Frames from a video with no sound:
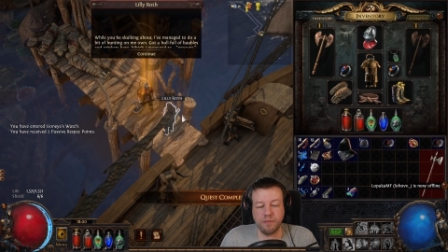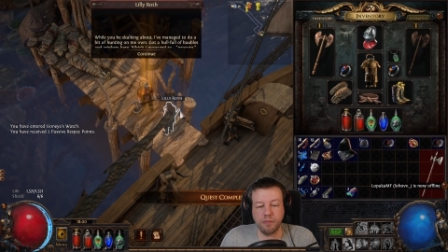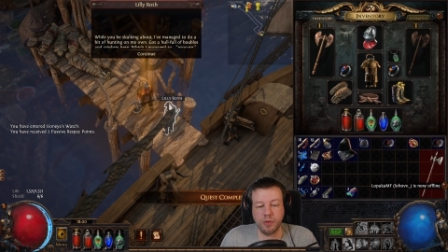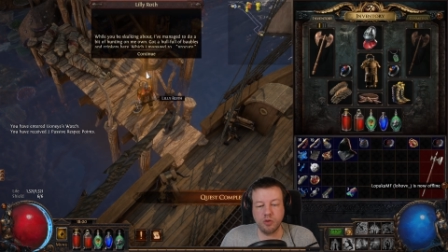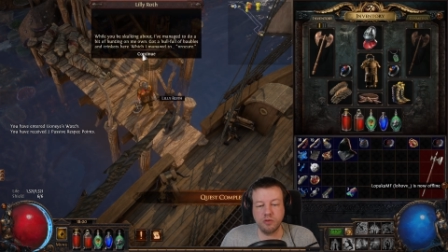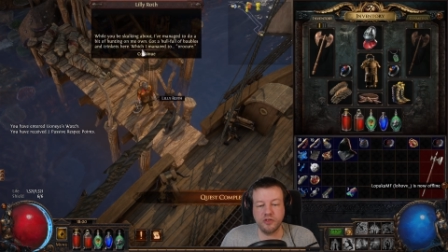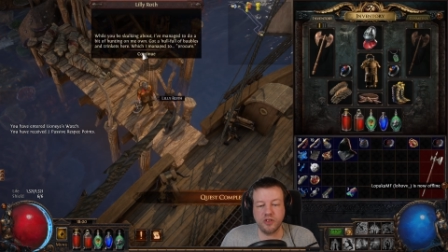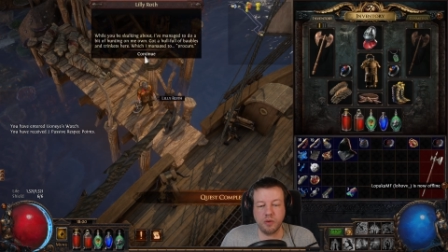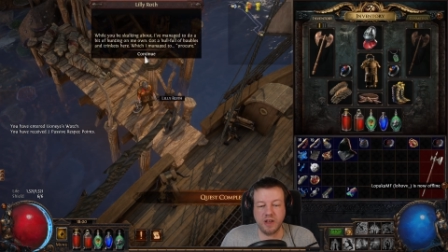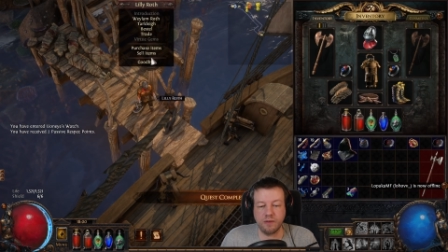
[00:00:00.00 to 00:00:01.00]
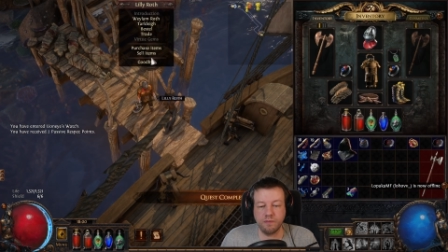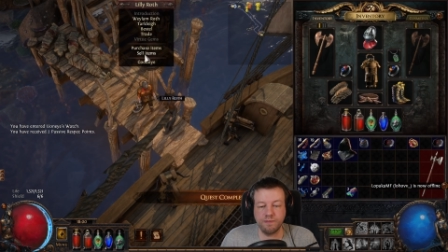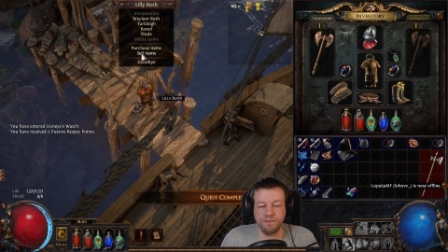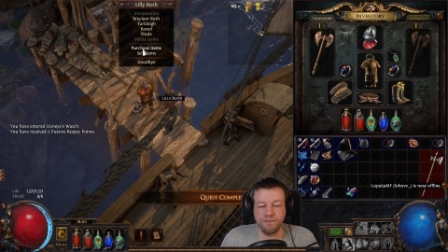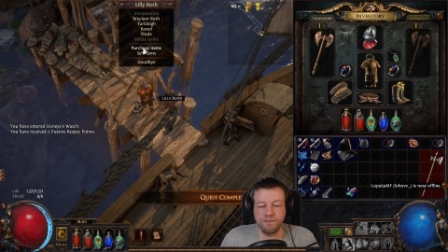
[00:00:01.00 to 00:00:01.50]
But also now,
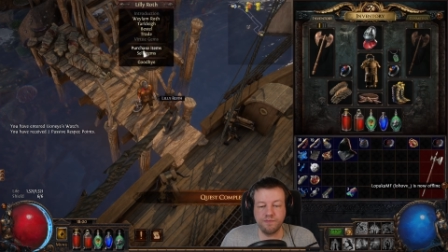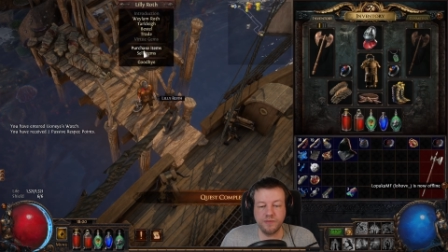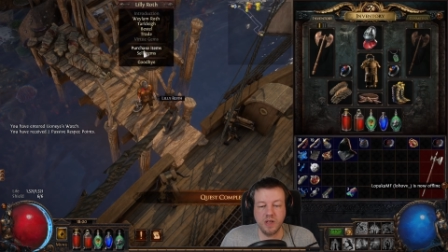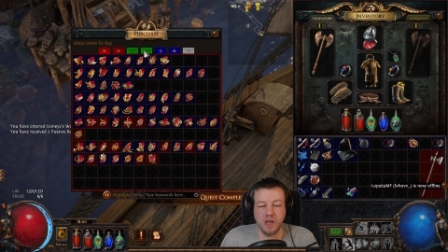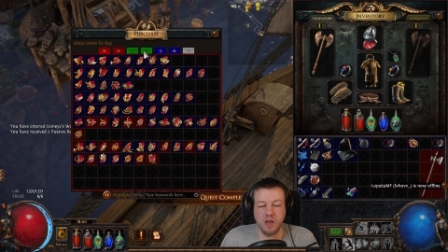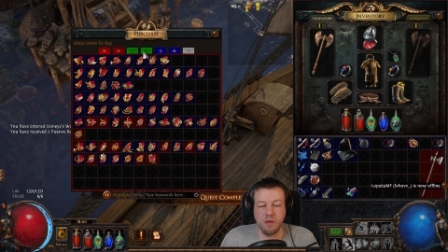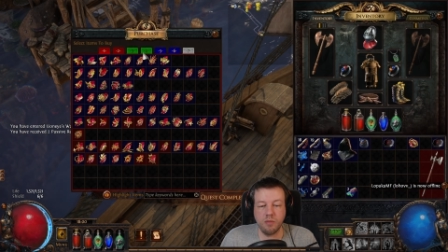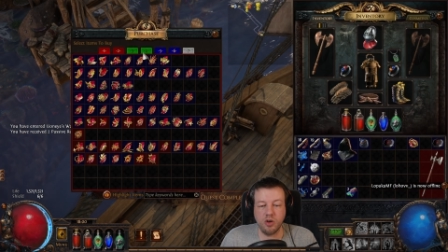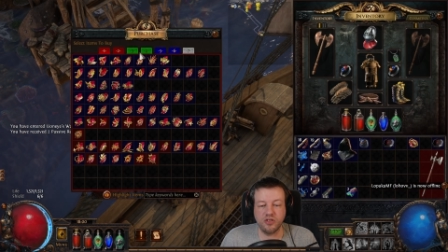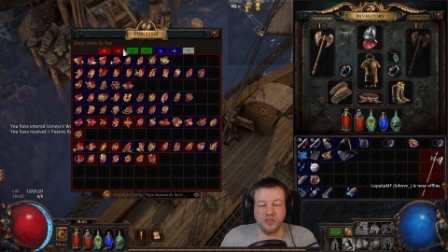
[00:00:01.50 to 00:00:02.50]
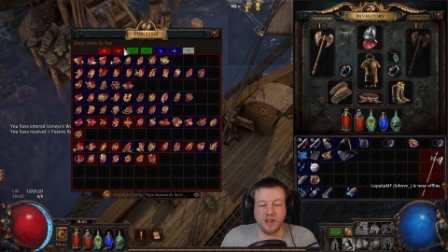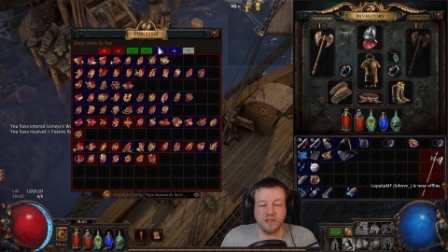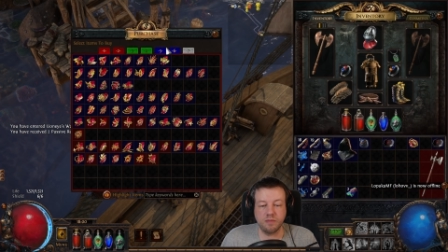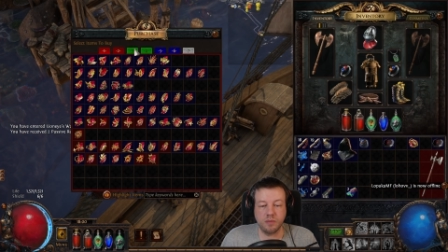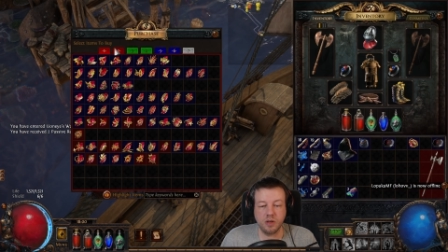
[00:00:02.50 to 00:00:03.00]
purchase
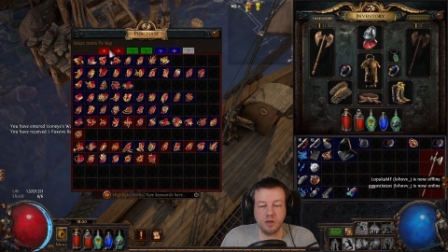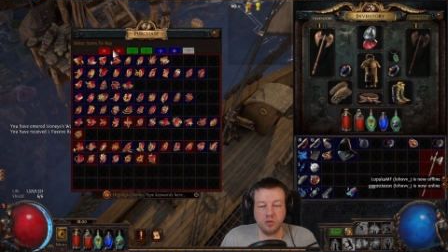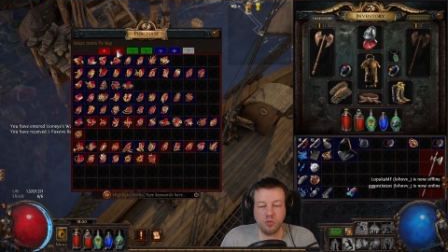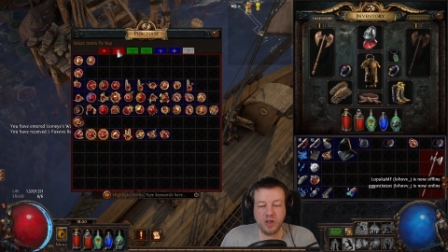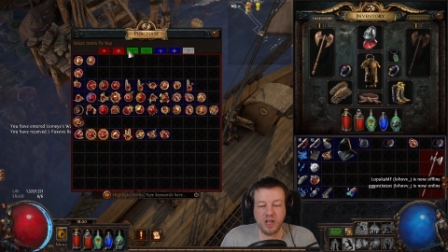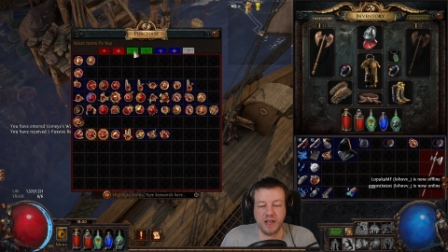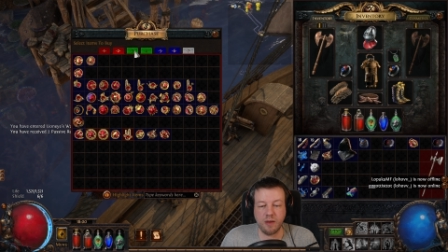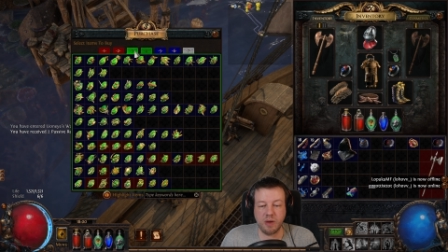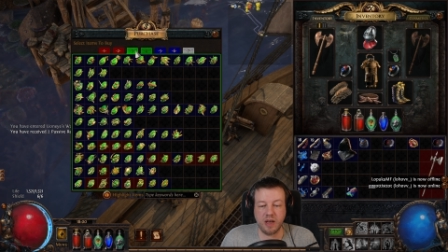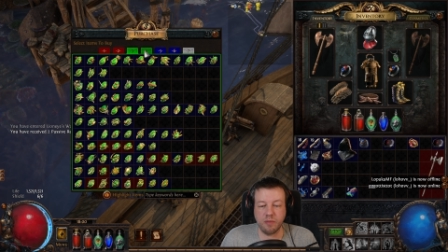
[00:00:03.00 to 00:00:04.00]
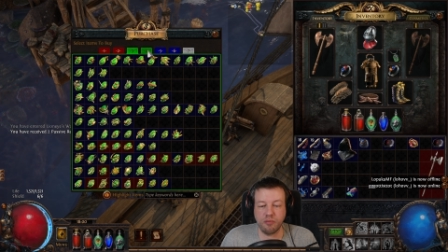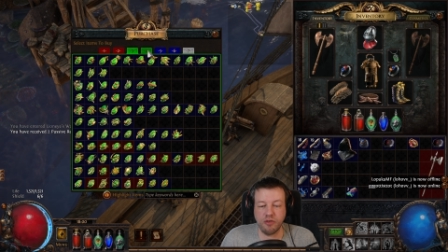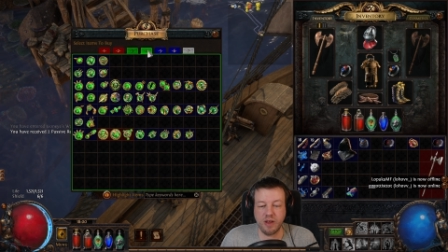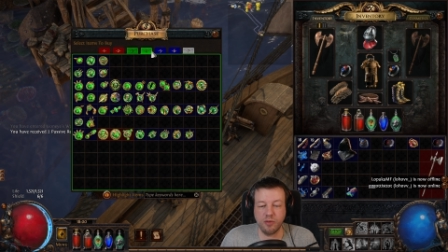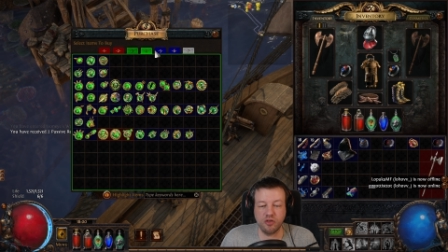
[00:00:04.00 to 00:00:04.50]
item. We can now buy
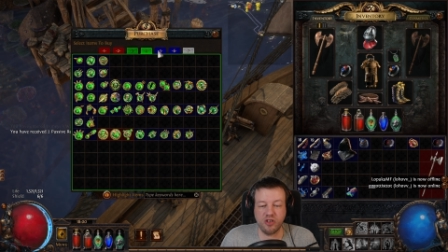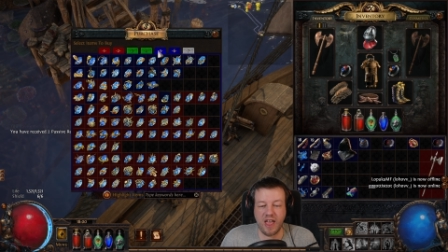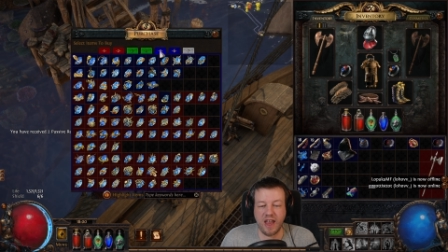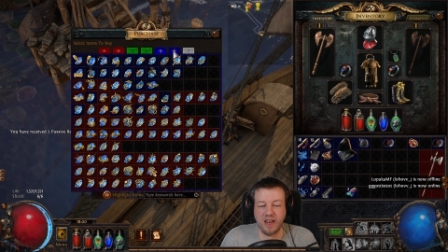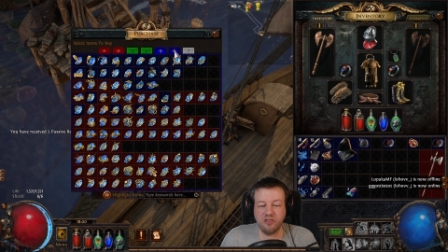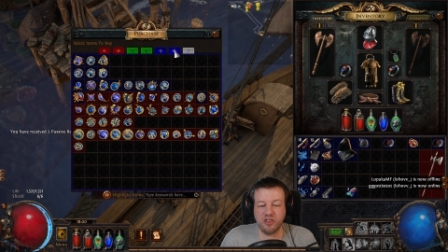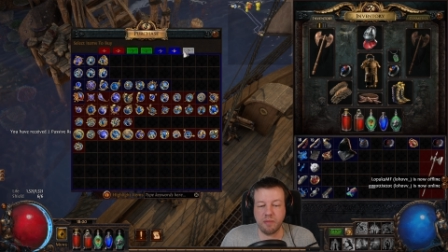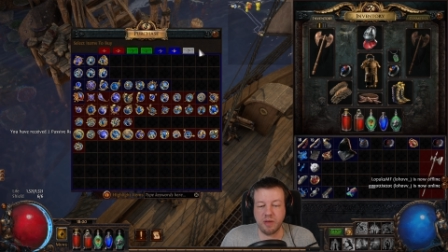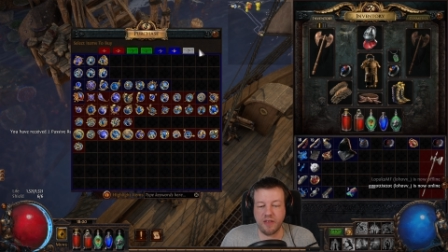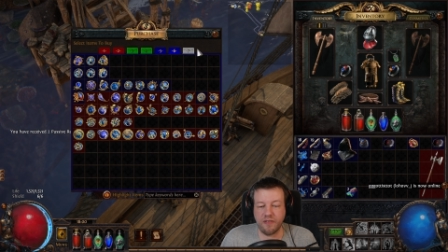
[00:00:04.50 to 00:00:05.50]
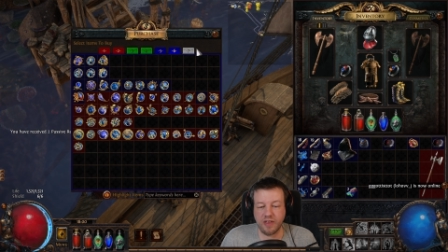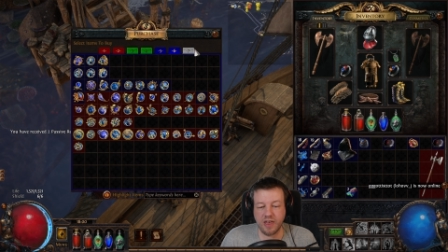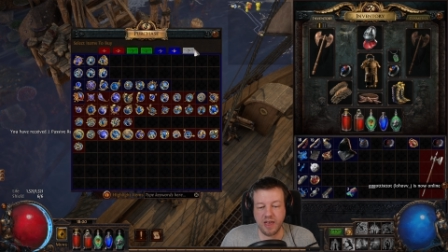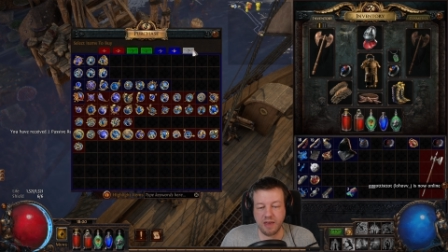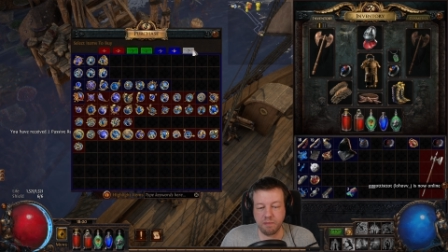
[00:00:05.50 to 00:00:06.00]
pretty much any gem in the
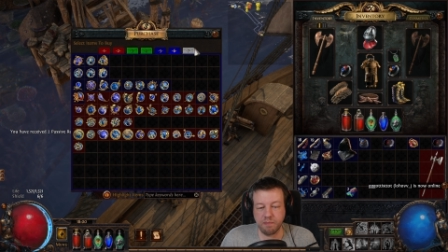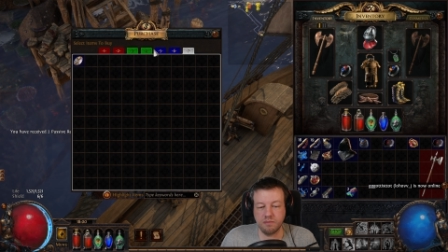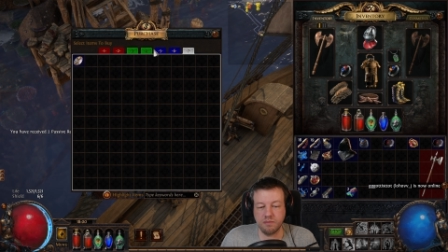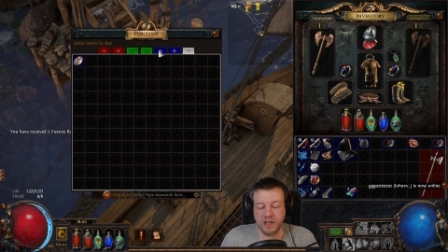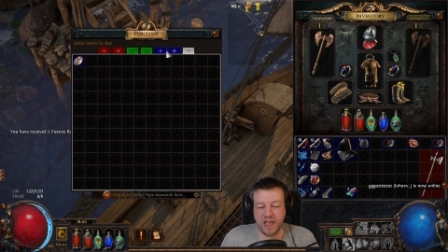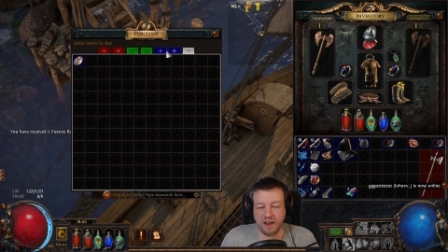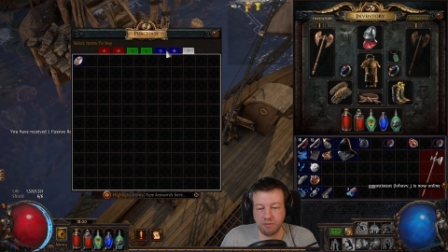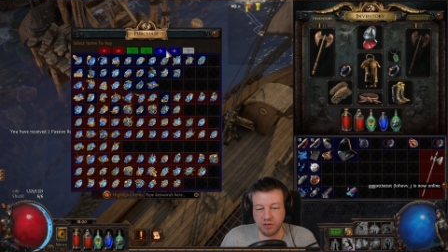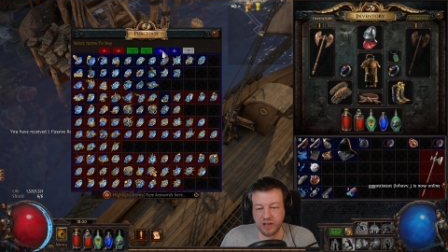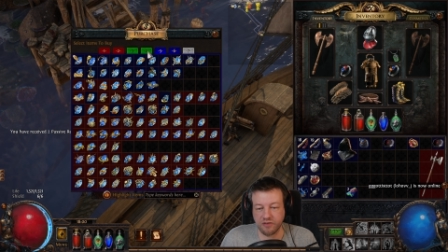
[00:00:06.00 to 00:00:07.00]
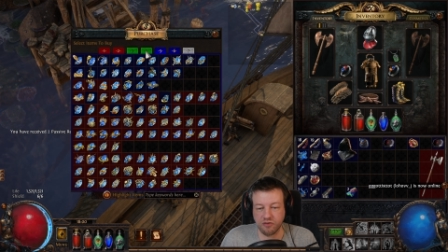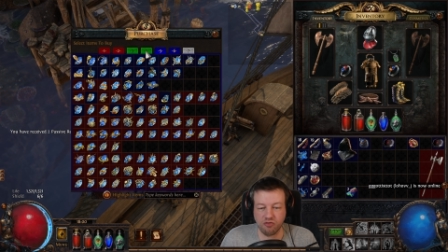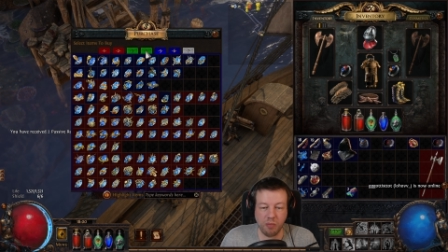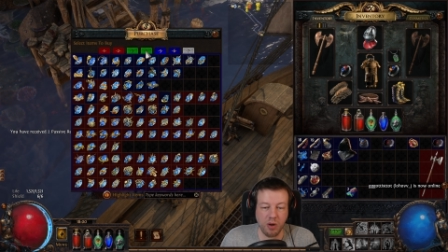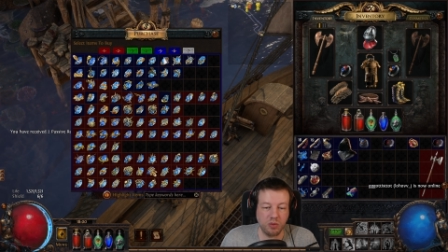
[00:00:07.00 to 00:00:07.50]
game. Again, that isn't
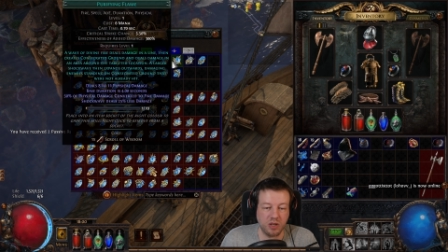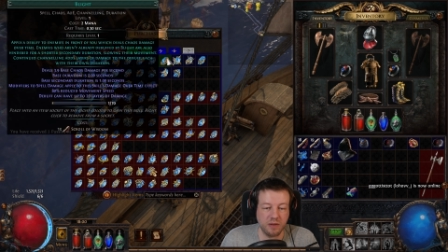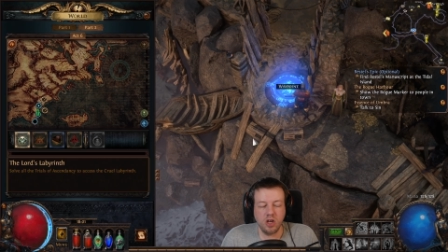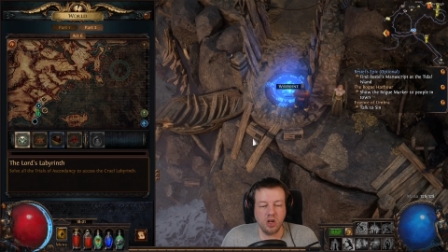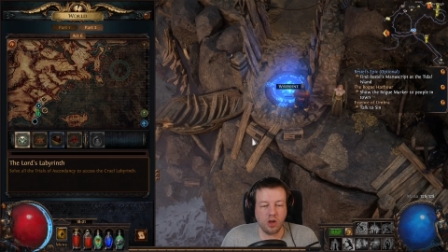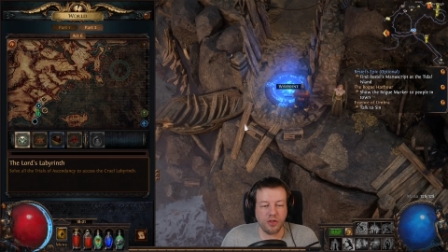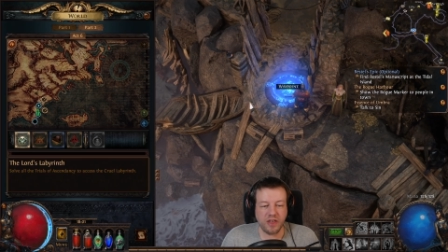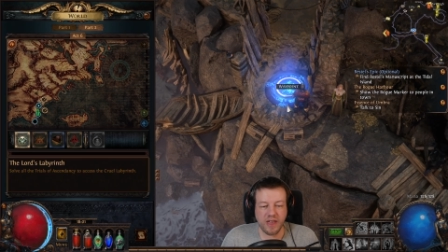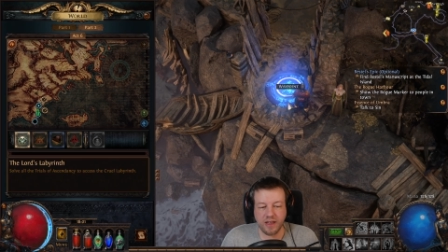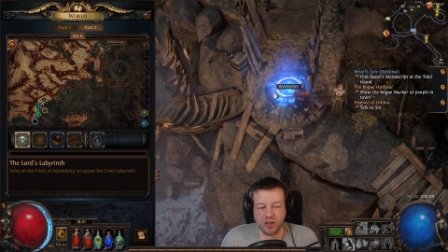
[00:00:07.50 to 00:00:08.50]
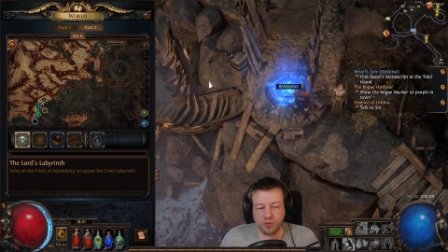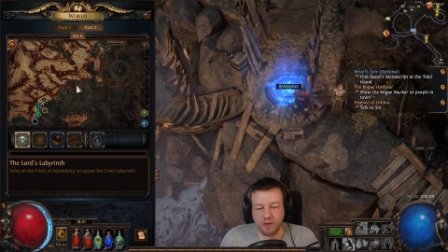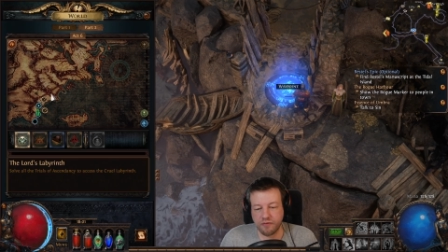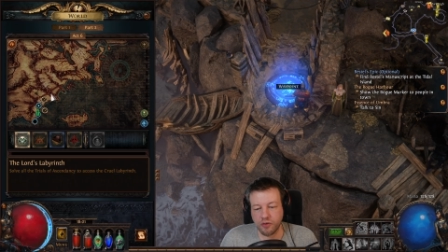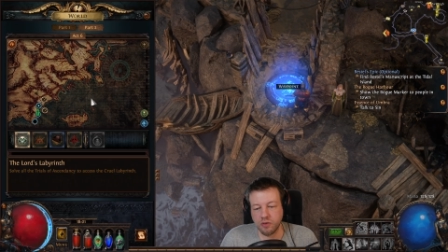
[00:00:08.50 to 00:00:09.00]
drop only. Nothing yet, because we're
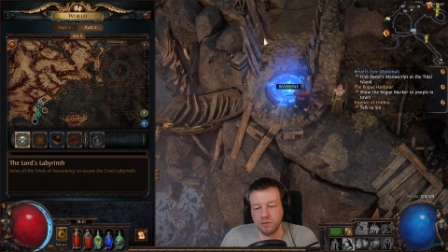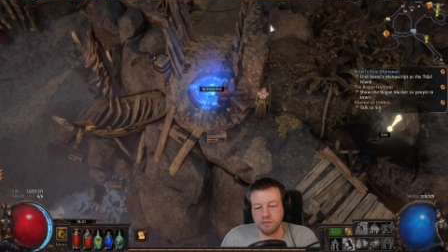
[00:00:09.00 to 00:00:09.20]
full.